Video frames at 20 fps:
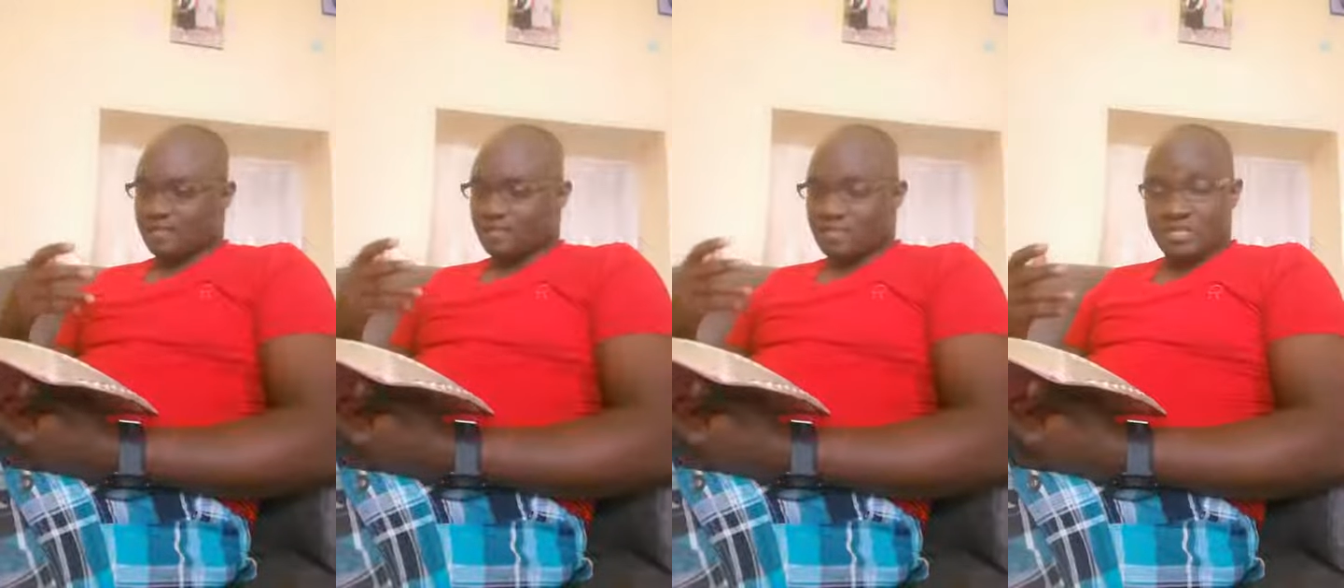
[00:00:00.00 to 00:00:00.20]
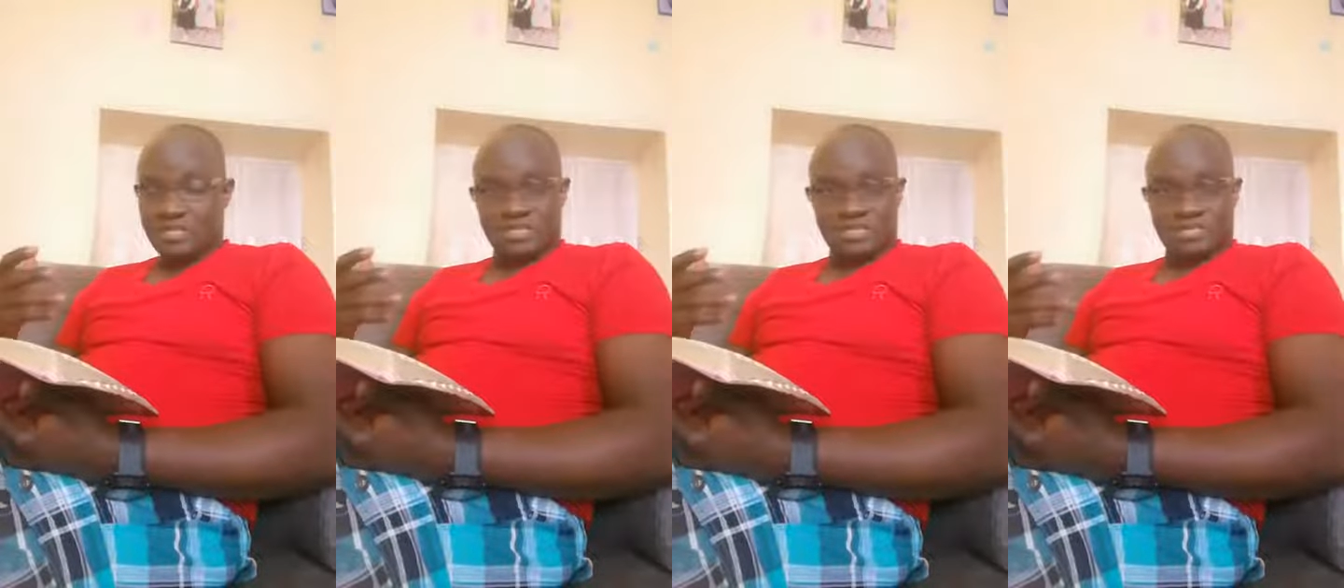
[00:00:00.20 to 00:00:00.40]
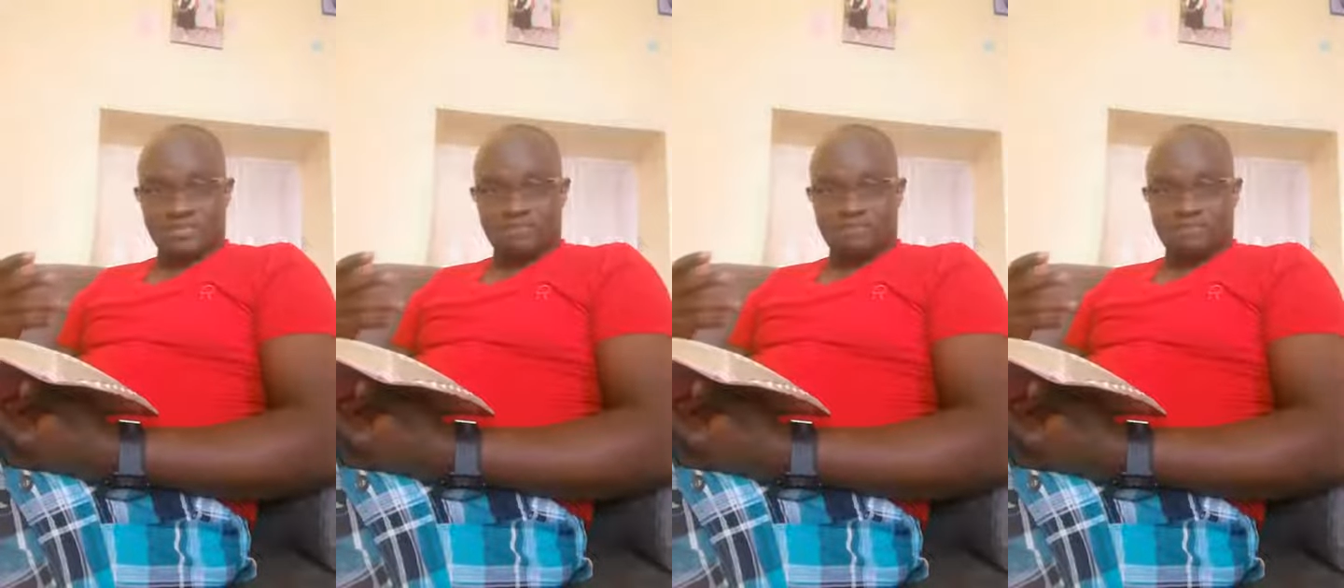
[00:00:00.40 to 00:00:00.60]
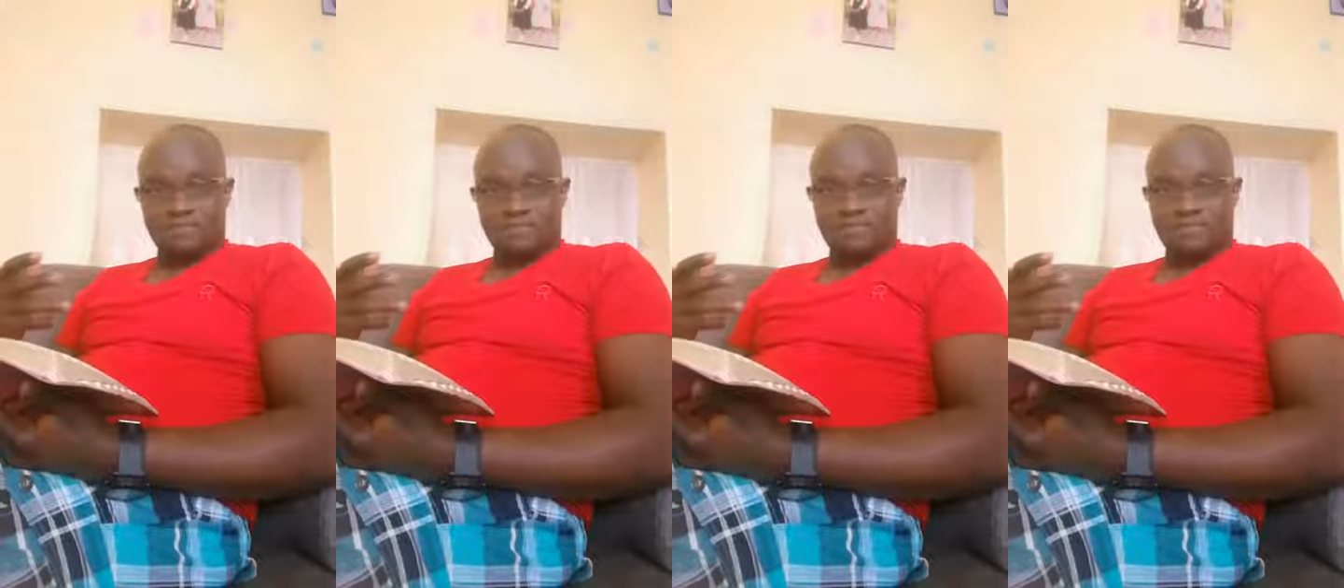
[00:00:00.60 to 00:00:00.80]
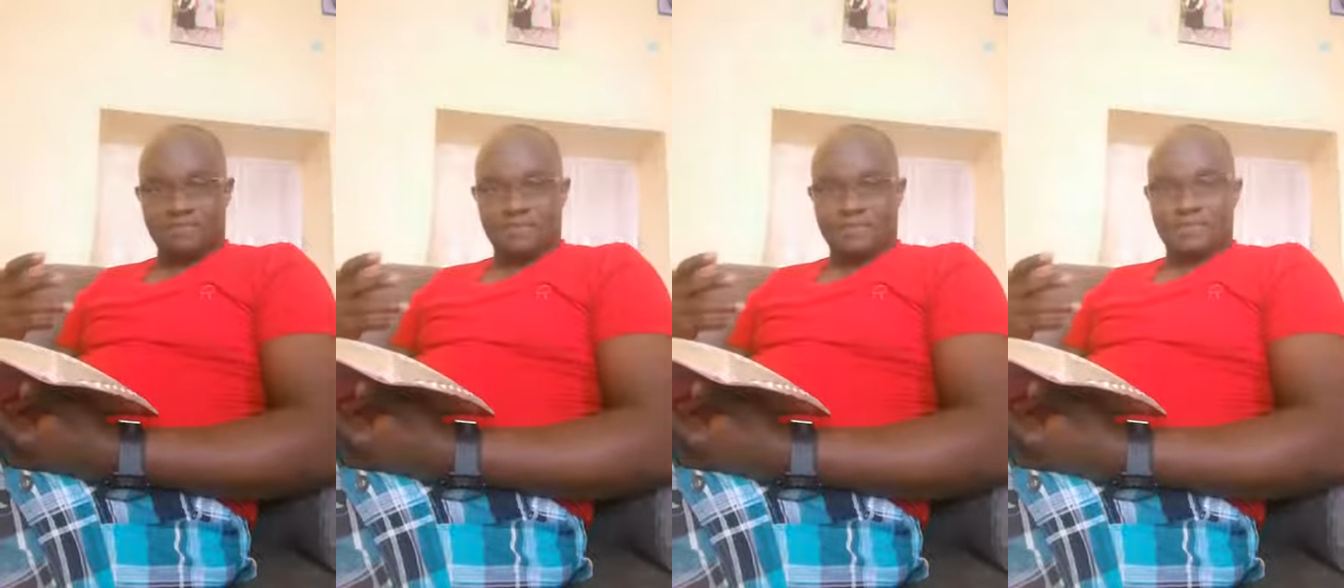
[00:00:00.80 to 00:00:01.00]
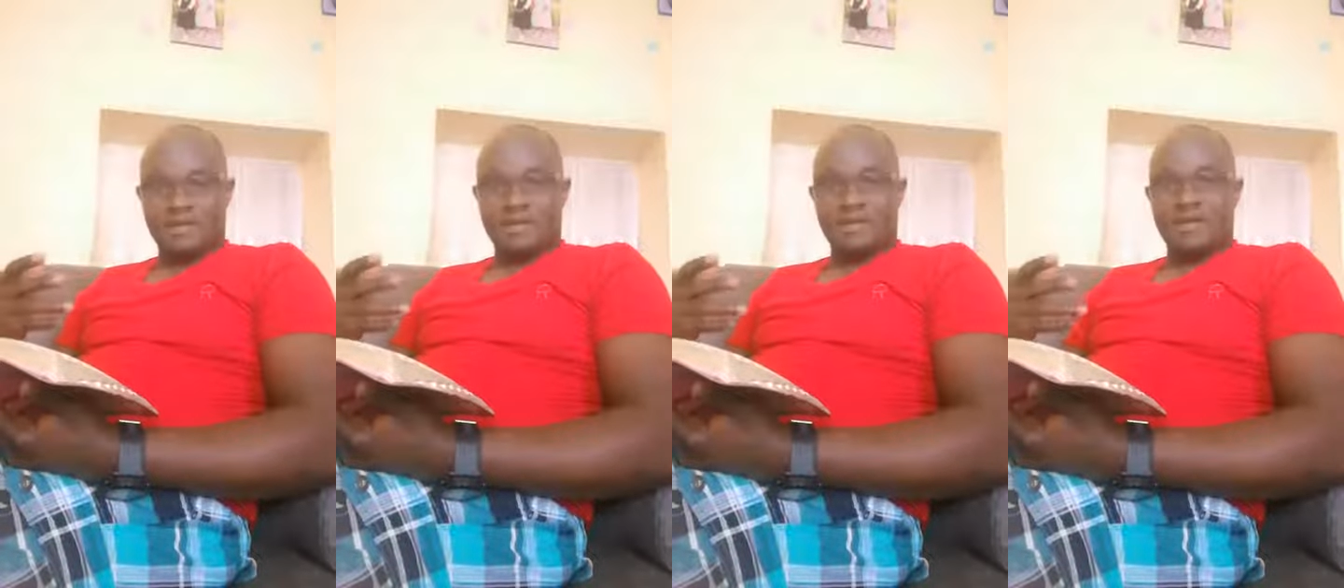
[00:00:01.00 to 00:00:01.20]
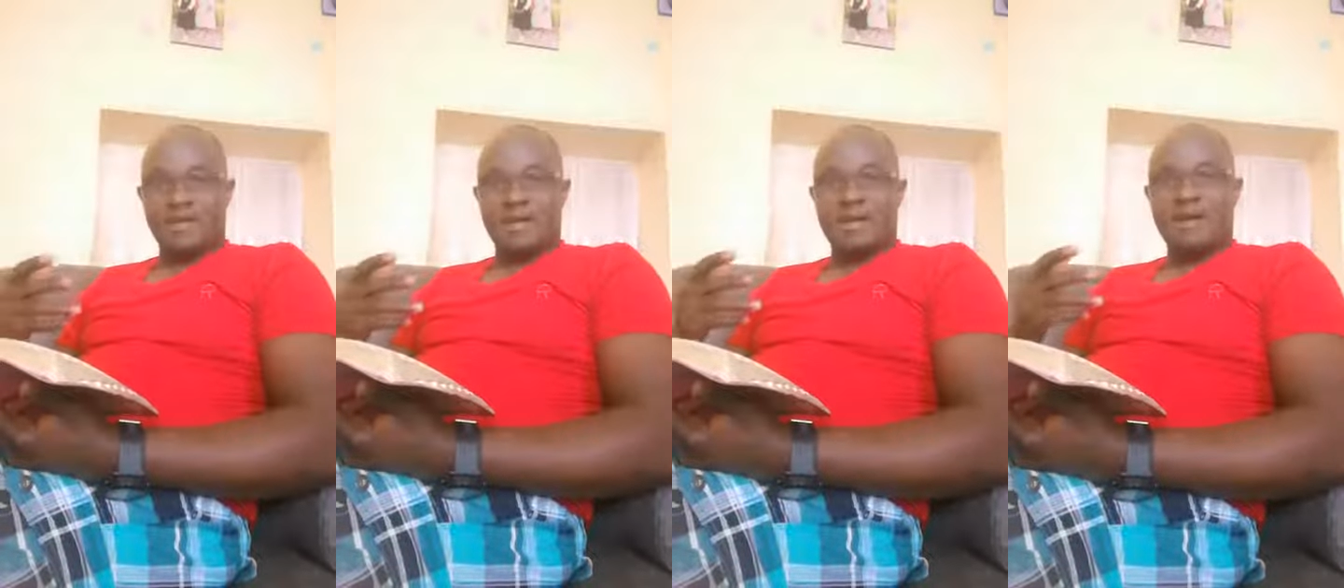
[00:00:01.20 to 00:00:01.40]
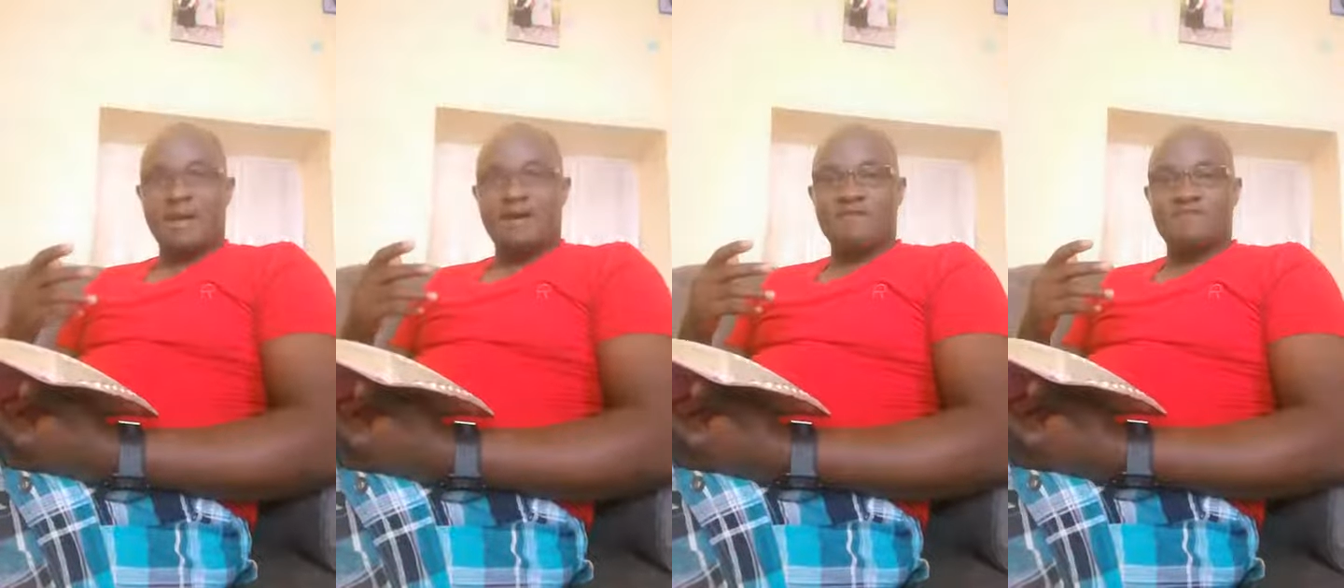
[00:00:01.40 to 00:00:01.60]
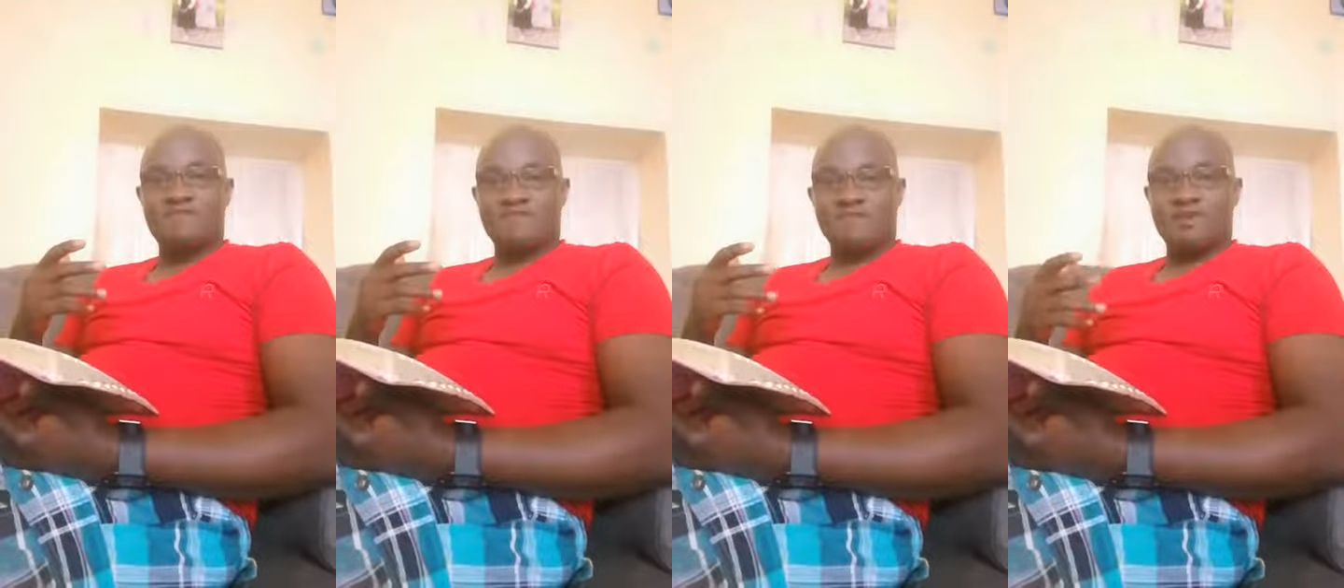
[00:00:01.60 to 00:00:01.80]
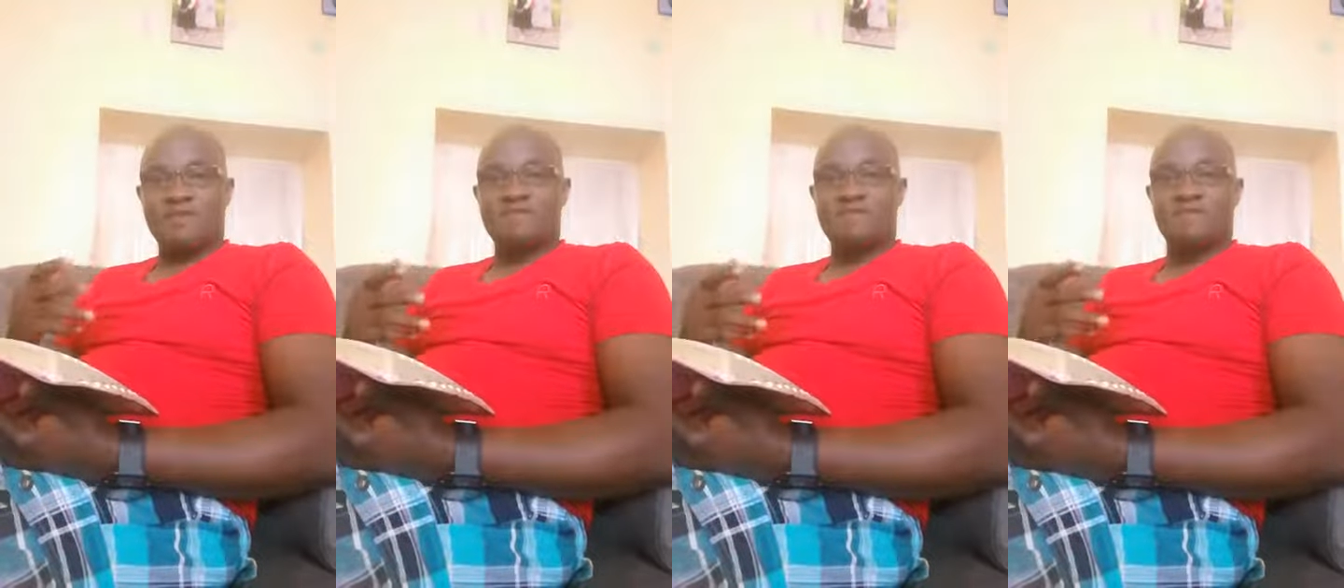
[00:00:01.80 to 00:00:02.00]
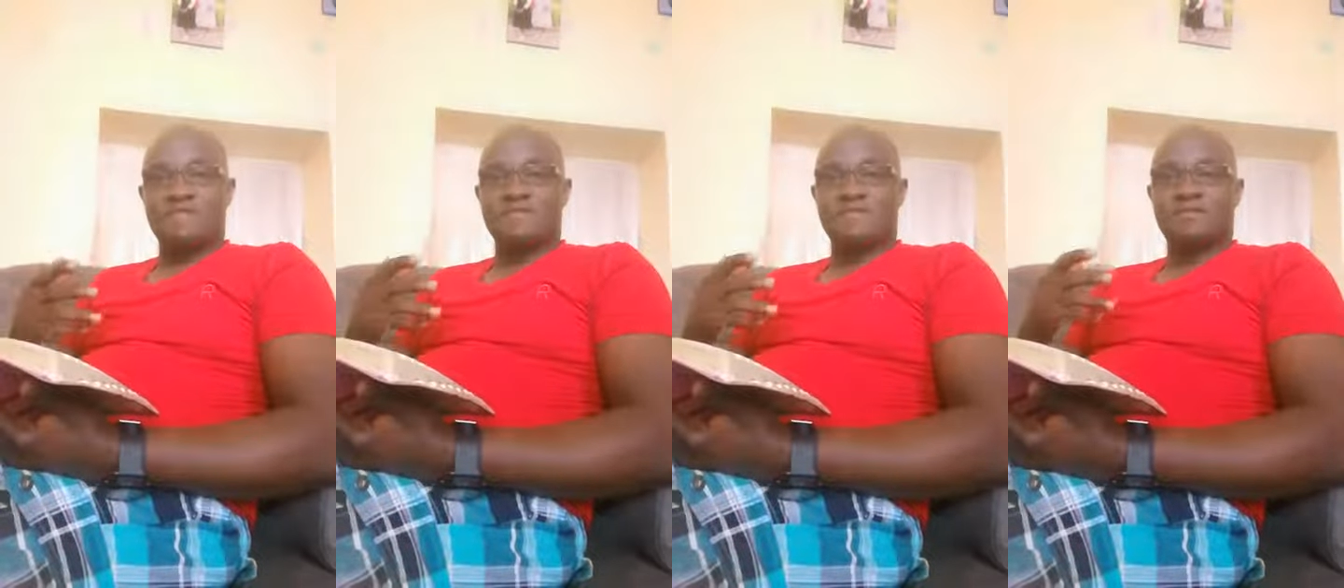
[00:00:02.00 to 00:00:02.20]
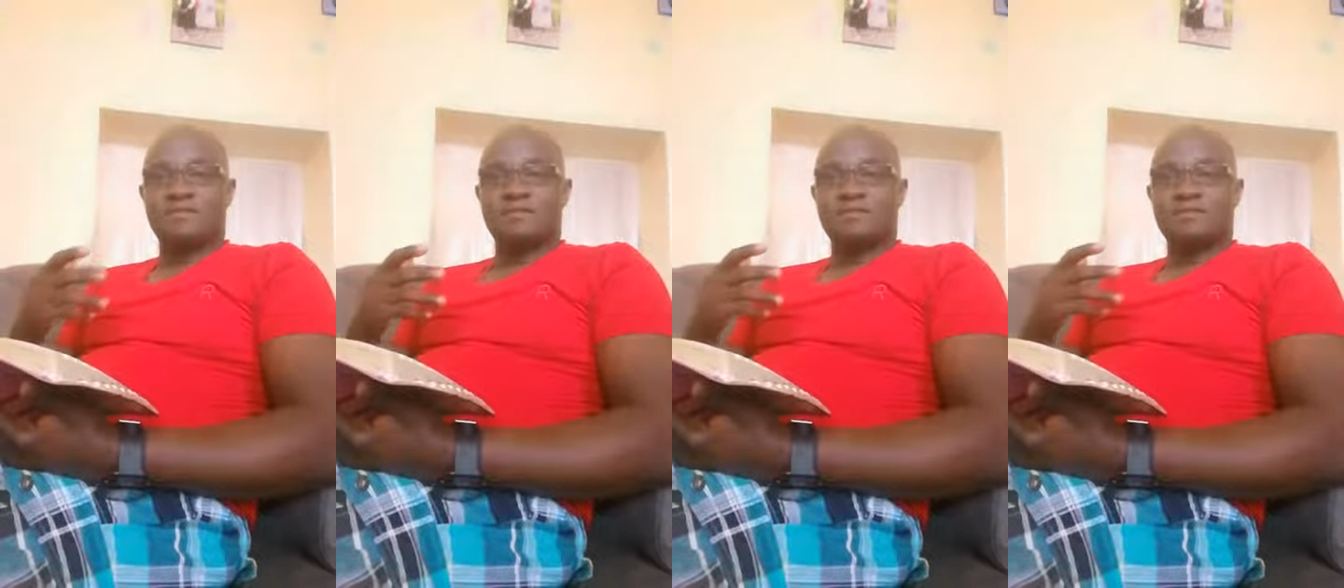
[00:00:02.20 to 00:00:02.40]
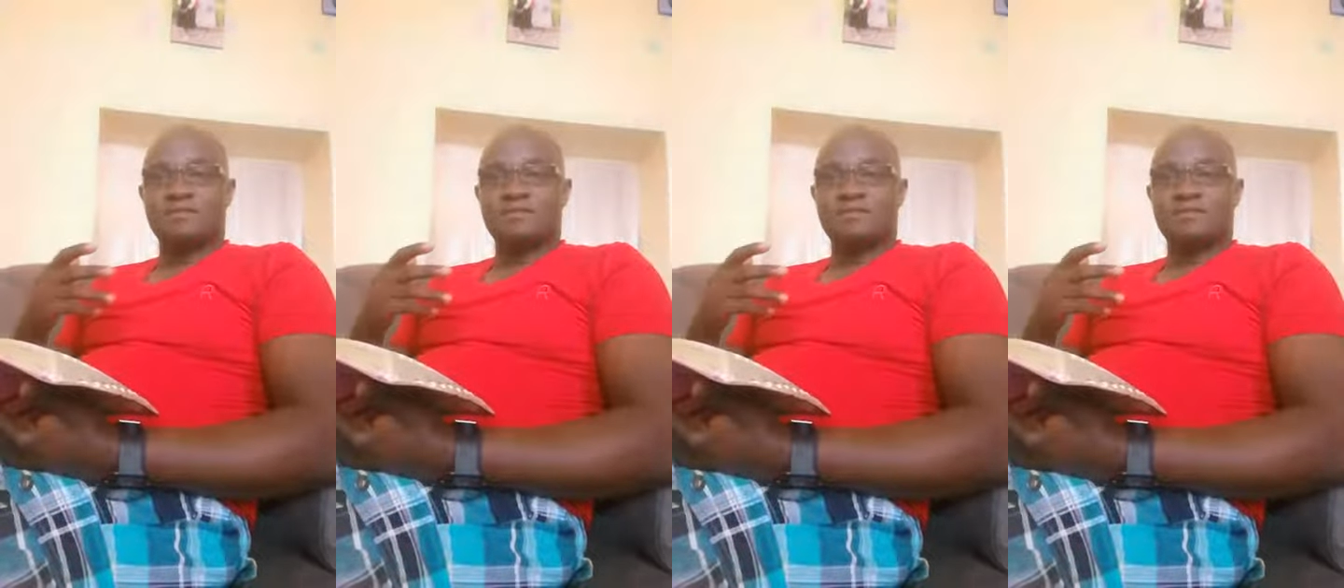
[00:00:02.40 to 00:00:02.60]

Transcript: picture, a very